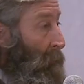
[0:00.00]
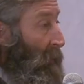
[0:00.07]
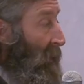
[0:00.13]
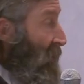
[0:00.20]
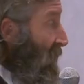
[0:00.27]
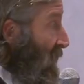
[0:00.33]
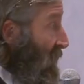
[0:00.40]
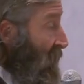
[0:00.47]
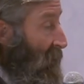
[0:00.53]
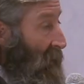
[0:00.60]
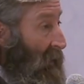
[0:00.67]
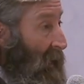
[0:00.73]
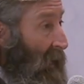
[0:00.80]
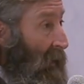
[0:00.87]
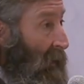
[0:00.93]
But at the end of the
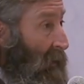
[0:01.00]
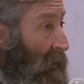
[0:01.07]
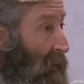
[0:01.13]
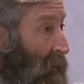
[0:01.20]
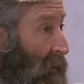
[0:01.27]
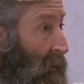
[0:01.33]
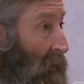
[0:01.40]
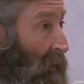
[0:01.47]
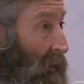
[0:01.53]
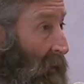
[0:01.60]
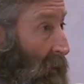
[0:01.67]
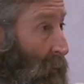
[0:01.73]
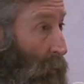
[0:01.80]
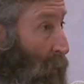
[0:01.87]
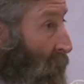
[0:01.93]
day,
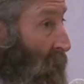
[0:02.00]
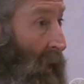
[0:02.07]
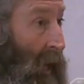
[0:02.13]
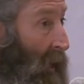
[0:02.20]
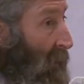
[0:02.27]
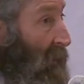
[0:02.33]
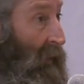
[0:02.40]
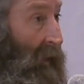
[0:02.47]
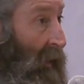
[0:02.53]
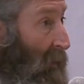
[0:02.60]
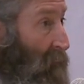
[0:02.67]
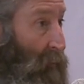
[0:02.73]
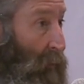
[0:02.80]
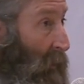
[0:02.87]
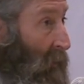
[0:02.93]
we're not going to
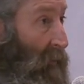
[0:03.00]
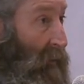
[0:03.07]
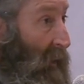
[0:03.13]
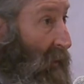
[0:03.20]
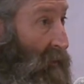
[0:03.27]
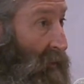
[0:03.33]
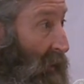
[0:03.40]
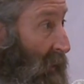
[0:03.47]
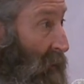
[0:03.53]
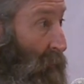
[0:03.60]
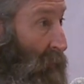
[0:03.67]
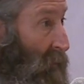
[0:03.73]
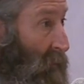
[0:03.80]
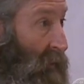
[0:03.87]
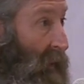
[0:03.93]
have 300,000
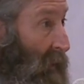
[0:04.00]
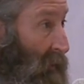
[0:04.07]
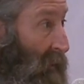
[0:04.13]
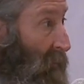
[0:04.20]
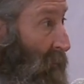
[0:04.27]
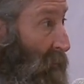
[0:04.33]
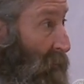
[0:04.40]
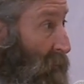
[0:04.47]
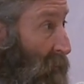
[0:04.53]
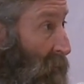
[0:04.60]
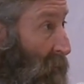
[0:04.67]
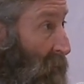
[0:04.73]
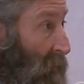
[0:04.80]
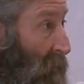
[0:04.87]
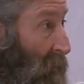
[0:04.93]
animals in 10 years.
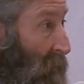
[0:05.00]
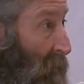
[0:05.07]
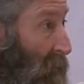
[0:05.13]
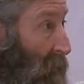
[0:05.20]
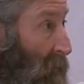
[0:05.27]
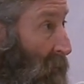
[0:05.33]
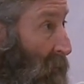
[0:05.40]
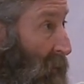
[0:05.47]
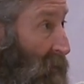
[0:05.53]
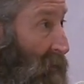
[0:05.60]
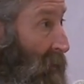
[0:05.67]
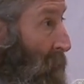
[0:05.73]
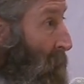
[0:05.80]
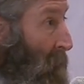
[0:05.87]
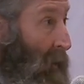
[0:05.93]
Unless
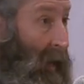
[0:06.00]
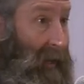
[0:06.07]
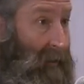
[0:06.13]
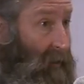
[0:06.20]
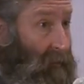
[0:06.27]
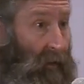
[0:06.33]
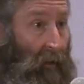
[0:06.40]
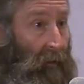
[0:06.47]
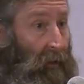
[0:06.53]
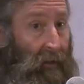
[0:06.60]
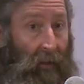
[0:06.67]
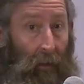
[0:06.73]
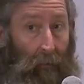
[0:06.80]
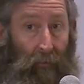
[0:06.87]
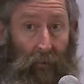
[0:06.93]
some massive
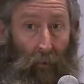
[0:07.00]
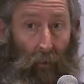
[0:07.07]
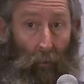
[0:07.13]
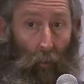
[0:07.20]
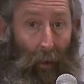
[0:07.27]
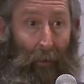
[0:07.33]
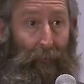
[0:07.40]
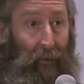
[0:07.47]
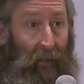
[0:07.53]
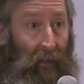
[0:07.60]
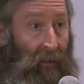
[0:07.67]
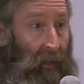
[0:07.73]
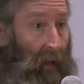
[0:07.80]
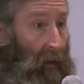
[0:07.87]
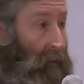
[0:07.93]
illness comes through and wipes
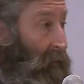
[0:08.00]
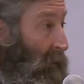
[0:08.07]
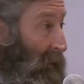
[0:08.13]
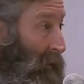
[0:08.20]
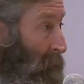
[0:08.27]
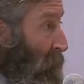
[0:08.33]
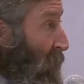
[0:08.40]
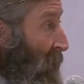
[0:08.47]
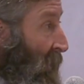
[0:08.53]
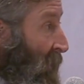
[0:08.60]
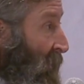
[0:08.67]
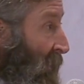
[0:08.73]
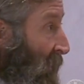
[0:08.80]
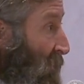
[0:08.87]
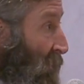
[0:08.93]
this out, or
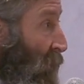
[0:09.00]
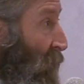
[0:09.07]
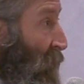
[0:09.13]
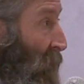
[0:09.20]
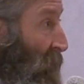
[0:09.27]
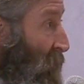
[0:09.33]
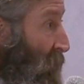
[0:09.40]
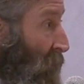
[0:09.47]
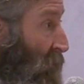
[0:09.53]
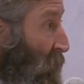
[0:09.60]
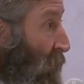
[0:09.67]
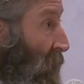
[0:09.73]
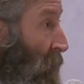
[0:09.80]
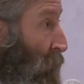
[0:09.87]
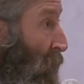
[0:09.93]
inbreeding takes over and starts
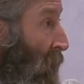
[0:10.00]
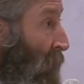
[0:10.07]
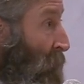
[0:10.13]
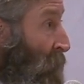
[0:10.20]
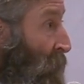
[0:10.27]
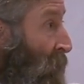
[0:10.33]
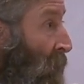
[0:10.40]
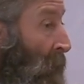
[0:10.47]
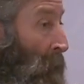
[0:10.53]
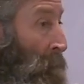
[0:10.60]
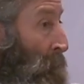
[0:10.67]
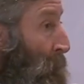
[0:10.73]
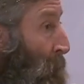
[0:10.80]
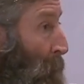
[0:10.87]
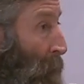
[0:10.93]
creating problems,
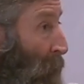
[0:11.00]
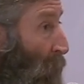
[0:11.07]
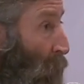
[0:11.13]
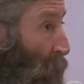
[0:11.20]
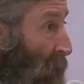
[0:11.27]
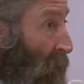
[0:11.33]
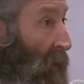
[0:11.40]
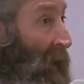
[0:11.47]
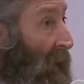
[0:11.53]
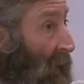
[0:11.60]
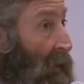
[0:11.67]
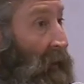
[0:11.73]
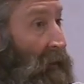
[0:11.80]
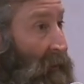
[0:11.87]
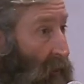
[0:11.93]
we are
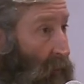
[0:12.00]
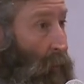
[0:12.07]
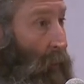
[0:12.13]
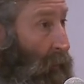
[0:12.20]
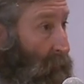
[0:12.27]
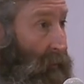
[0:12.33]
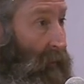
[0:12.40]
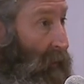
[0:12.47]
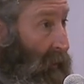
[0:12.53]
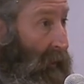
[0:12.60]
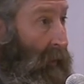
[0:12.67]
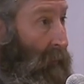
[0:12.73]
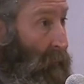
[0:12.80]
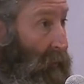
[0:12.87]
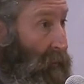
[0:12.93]
headed to 20 million
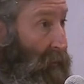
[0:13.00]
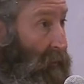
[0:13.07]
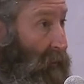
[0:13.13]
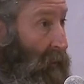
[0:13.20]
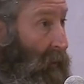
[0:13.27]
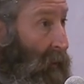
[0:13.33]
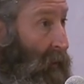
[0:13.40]
animals.